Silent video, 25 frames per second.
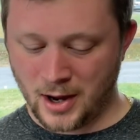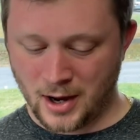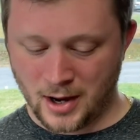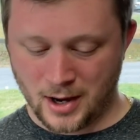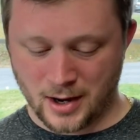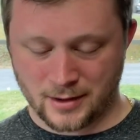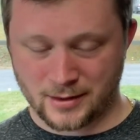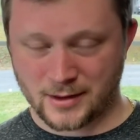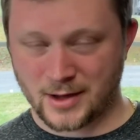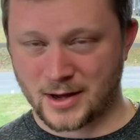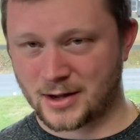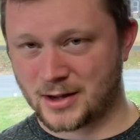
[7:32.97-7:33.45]

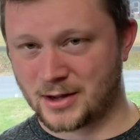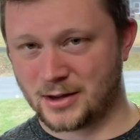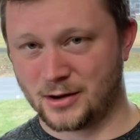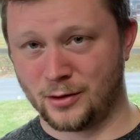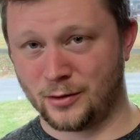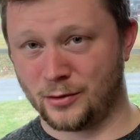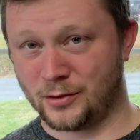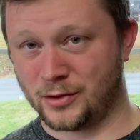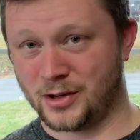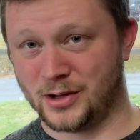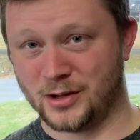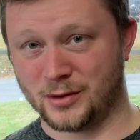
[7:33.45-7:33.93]
And that can
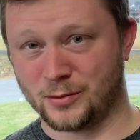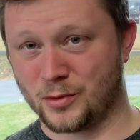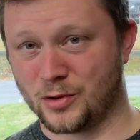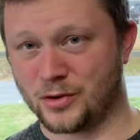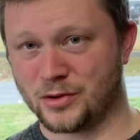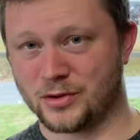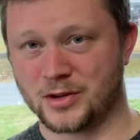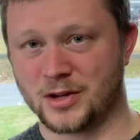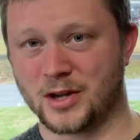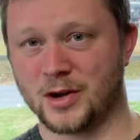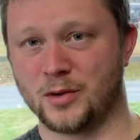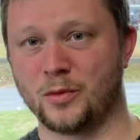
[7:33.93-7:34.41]
only
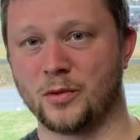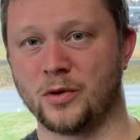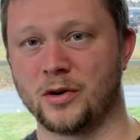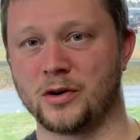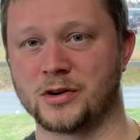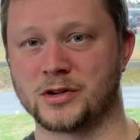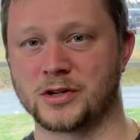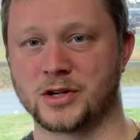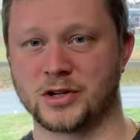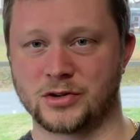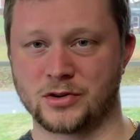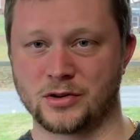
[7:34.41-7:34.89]
really get
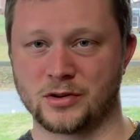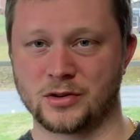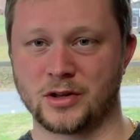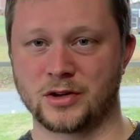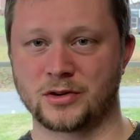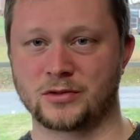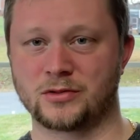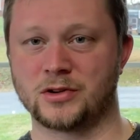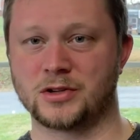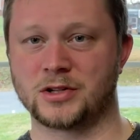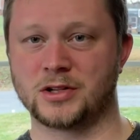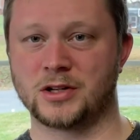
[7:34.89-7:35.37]
worse as your
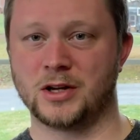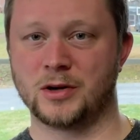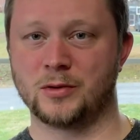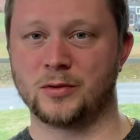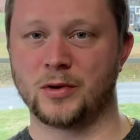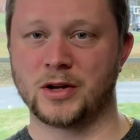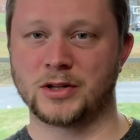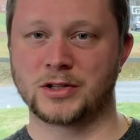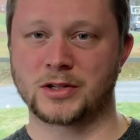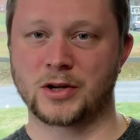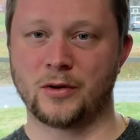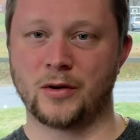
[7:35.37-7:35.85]
electricity
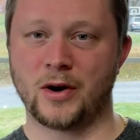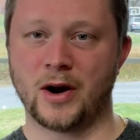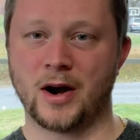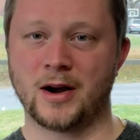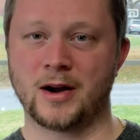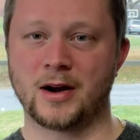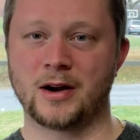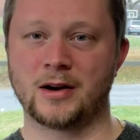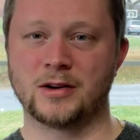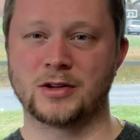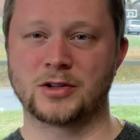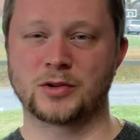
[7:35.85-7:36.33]
rates go
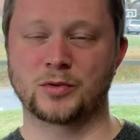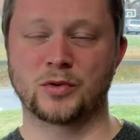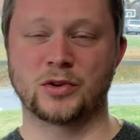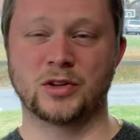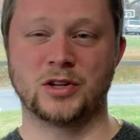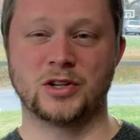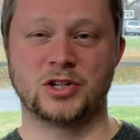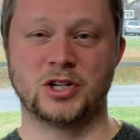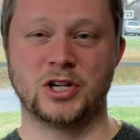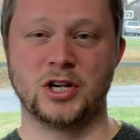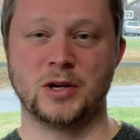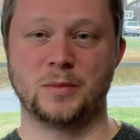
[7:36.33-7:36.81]
higher. It's really
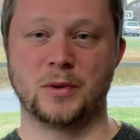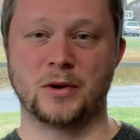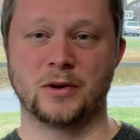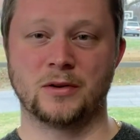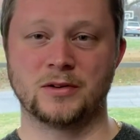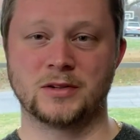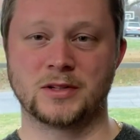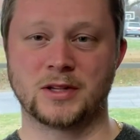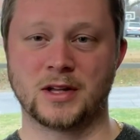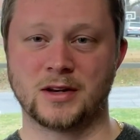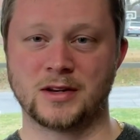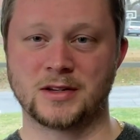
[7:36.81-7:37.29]
cheap here
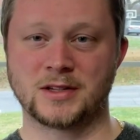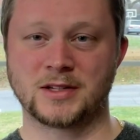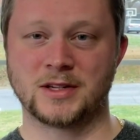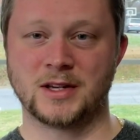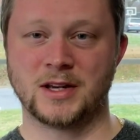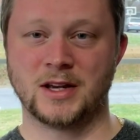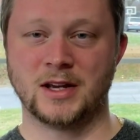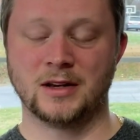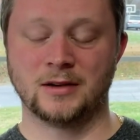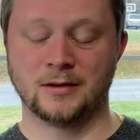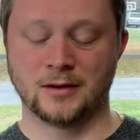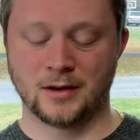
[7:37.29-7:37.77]
in
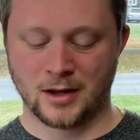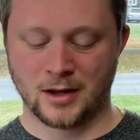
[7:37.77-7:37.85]
Tennessee.